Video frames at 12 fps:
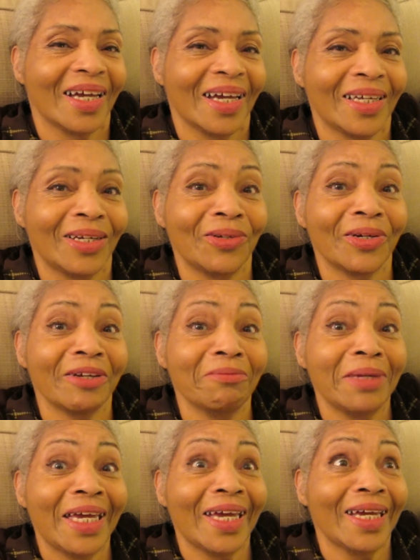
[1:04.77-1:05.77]
and it'll give
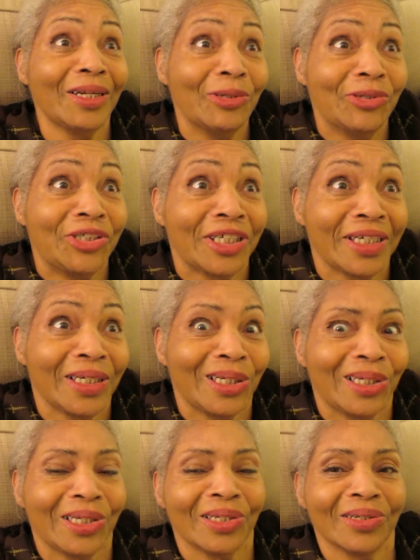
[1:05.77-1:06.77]
me
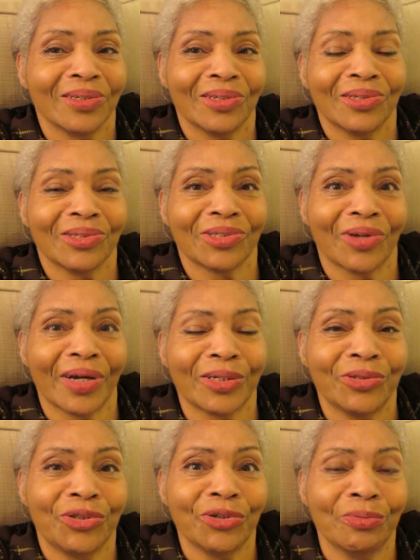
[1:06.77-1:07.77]
energy so I
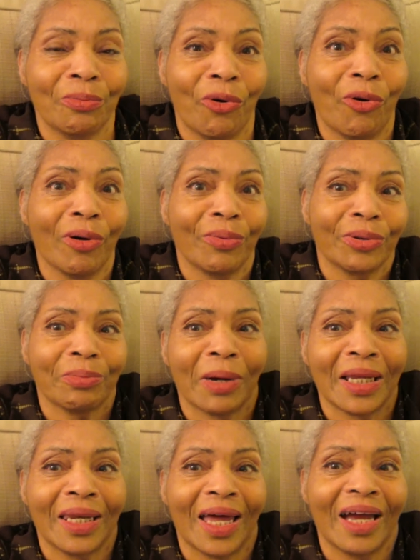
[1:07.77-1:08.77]
can do more with
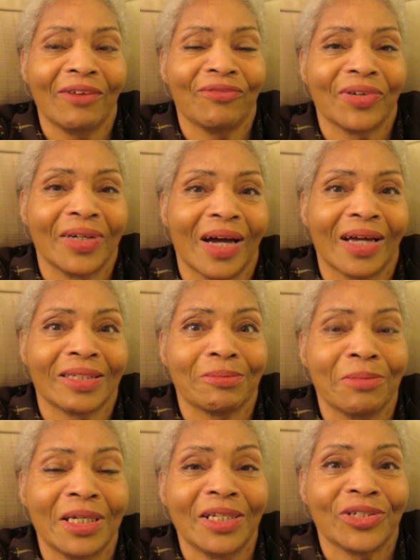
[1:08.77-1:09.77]
my life and God's
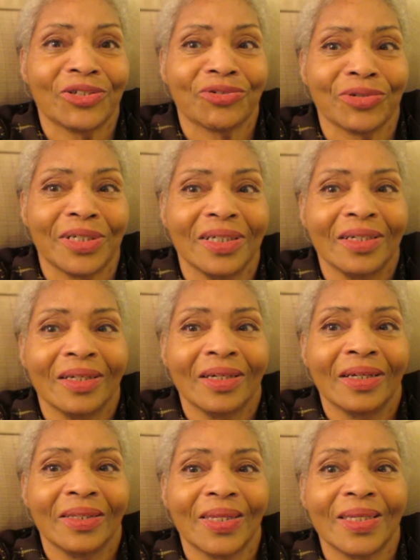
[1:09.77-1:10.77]
ministry
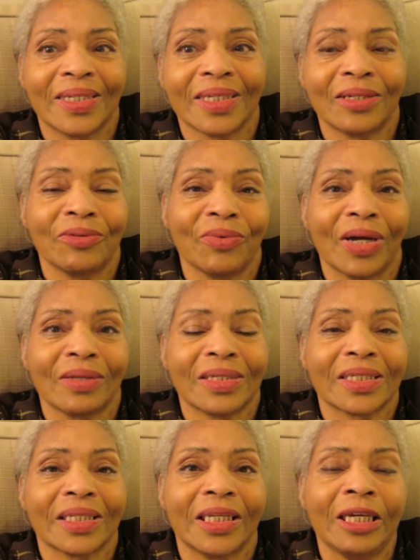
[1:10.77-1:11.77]
than sitting around
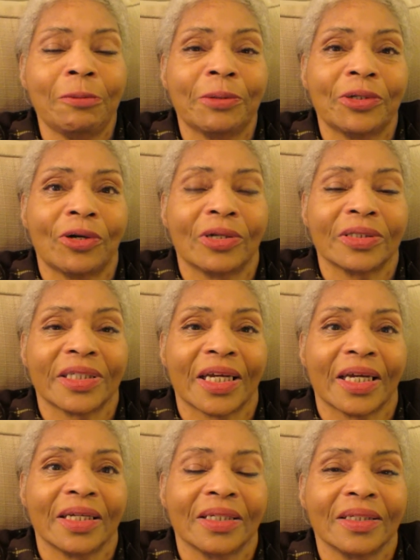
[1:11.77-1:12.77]
sleeping all
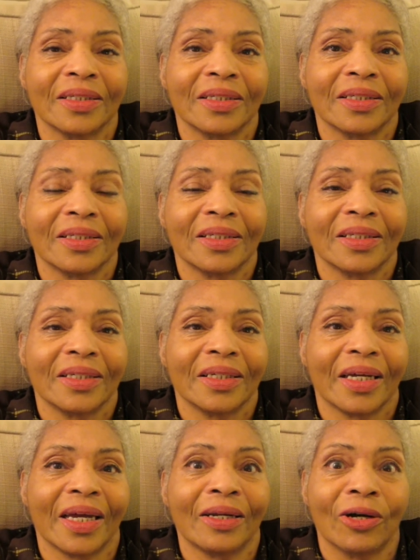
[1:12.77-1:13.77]
day
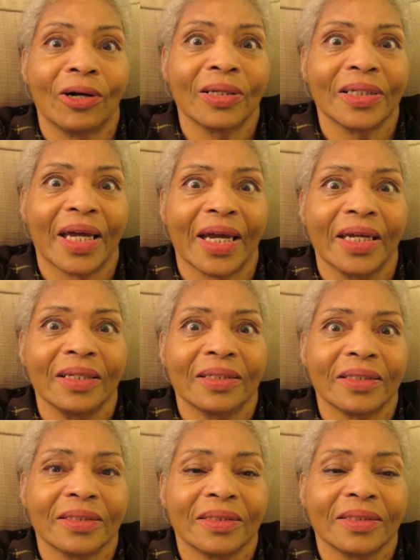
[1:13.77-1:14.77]
and all night.